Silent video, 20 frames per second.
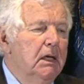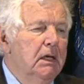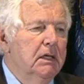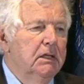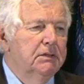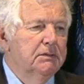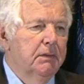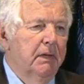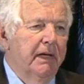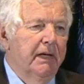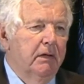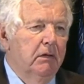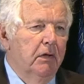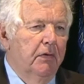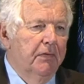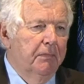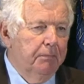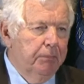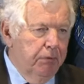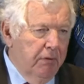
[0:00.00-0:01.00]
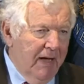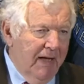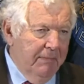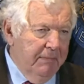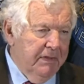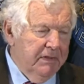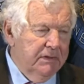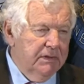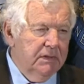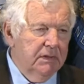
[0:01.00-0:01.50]
is what I call the
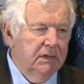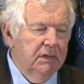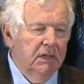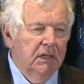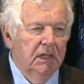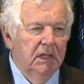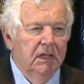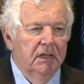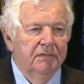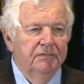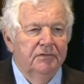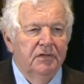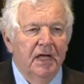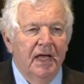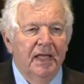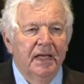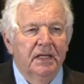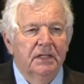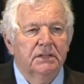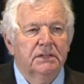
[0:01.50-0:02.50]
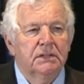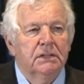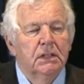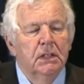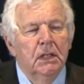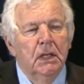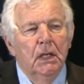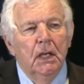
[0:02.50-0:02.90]
promise of Janus.